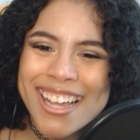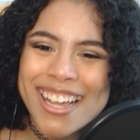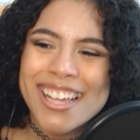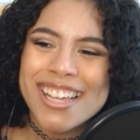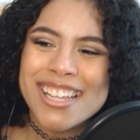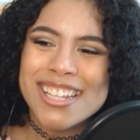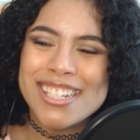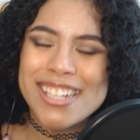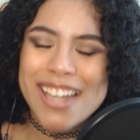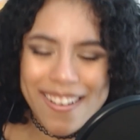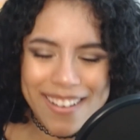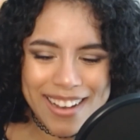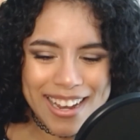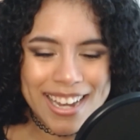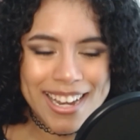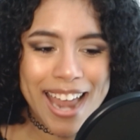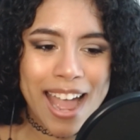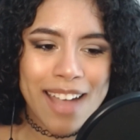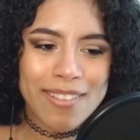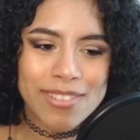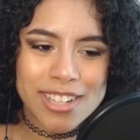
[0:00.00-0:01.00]
So in
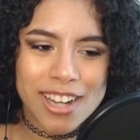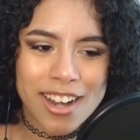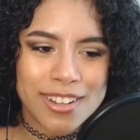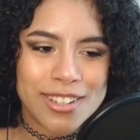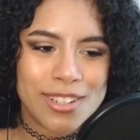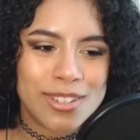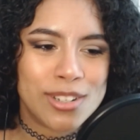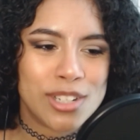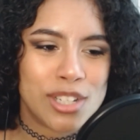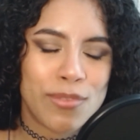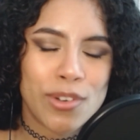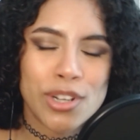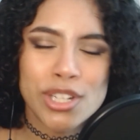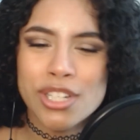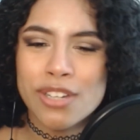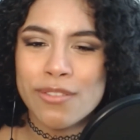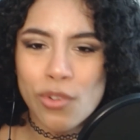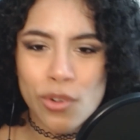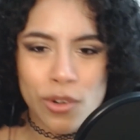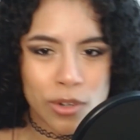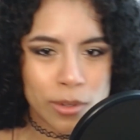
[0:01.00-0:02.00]
Avatar news, first
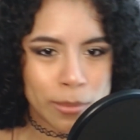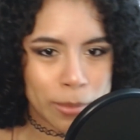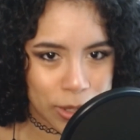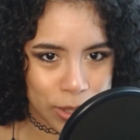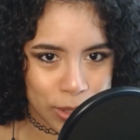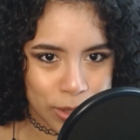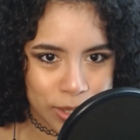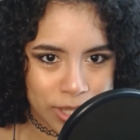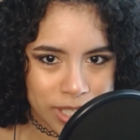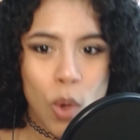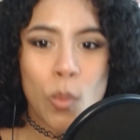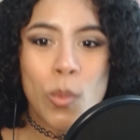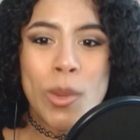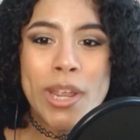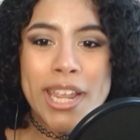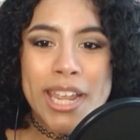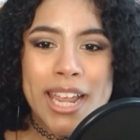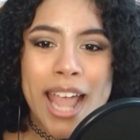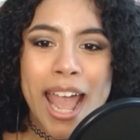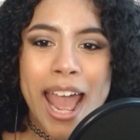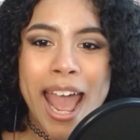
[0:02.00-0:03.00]
and foremost,
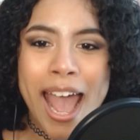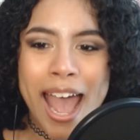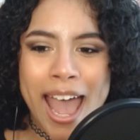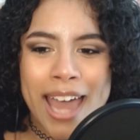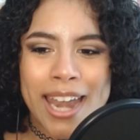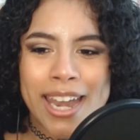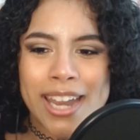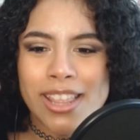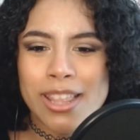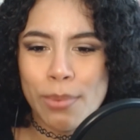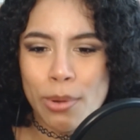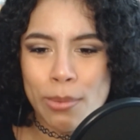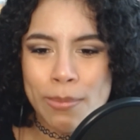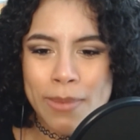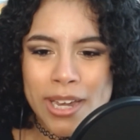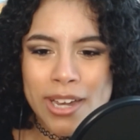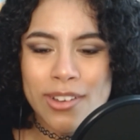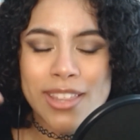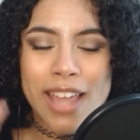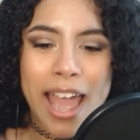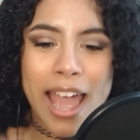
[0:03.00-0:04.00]
we had the
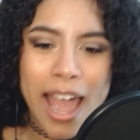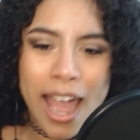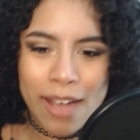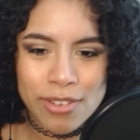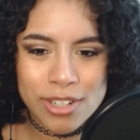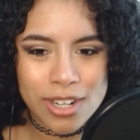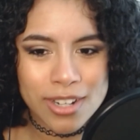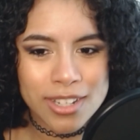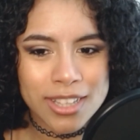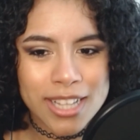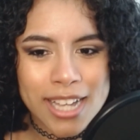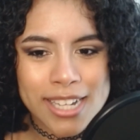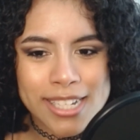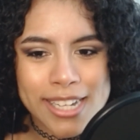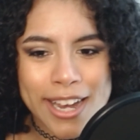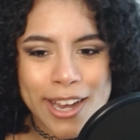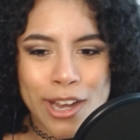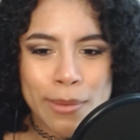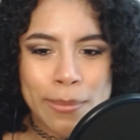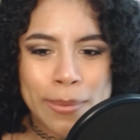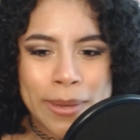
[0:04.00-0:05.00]
premiere, the Avatar: The Last
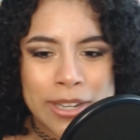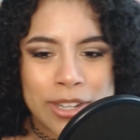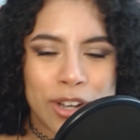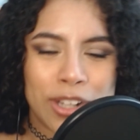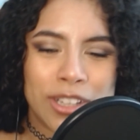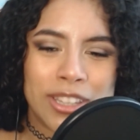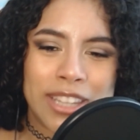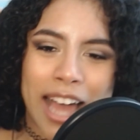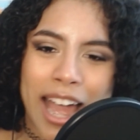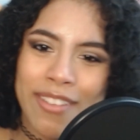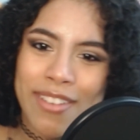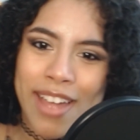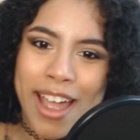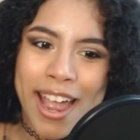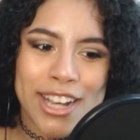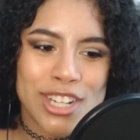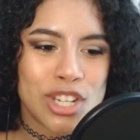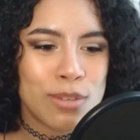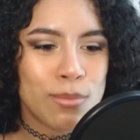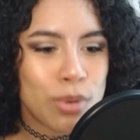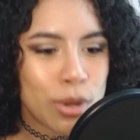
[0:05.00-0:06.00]
Airbender live
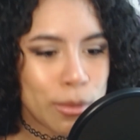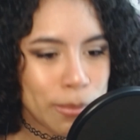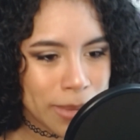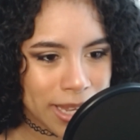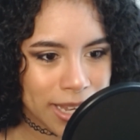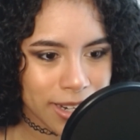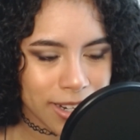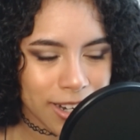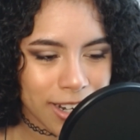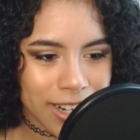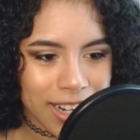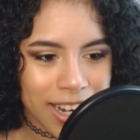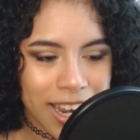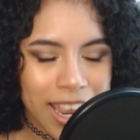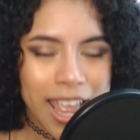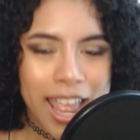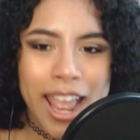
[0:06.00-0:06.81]
action premiere.